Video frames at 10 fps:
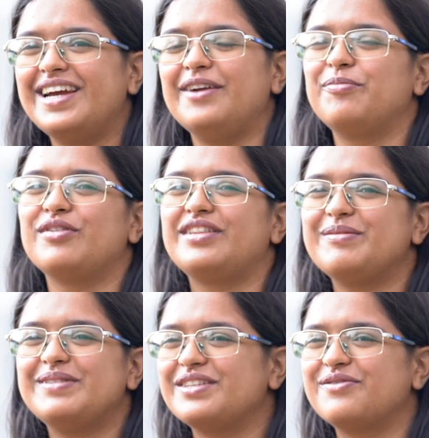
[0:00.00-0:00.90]
And
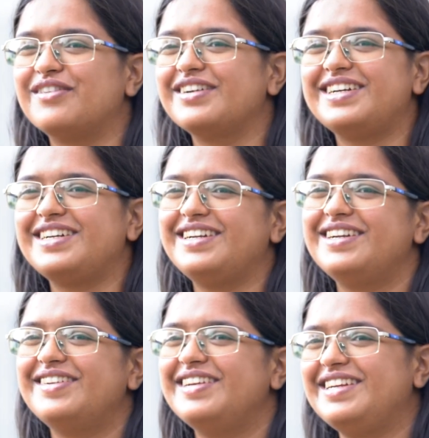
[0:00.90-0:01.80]
Prateep just found it
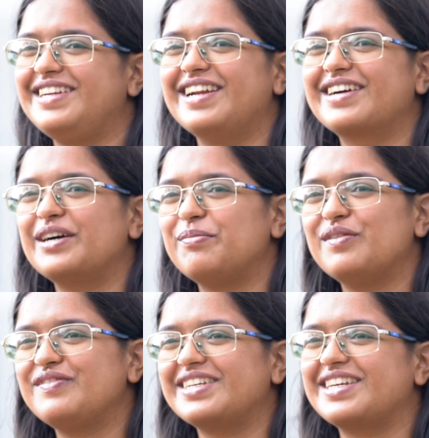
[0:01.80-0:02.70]
in a couple
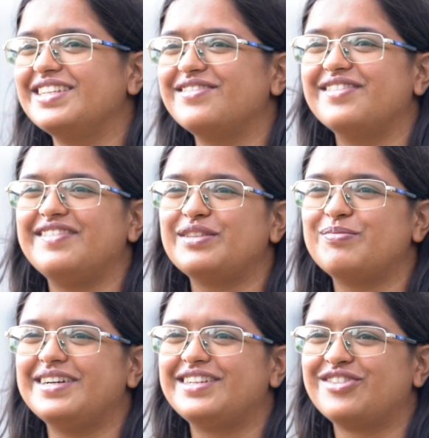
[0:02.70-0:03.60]
of seconds when we
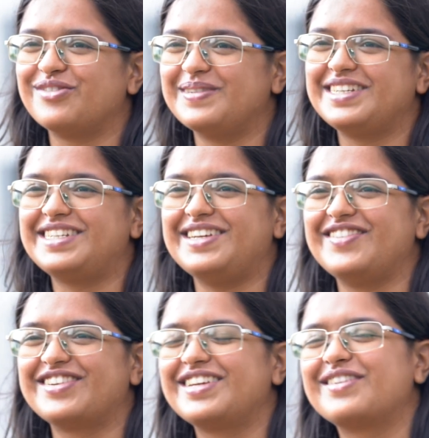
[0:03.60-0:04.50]
spent so much time
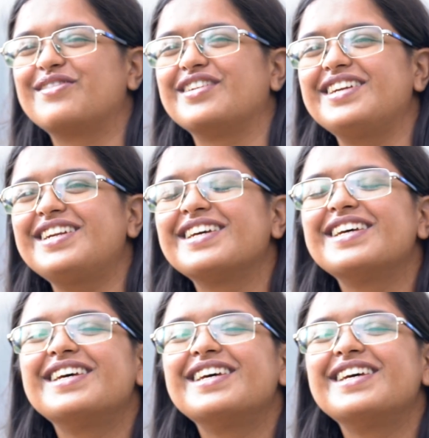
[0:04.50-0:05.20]
looking for it.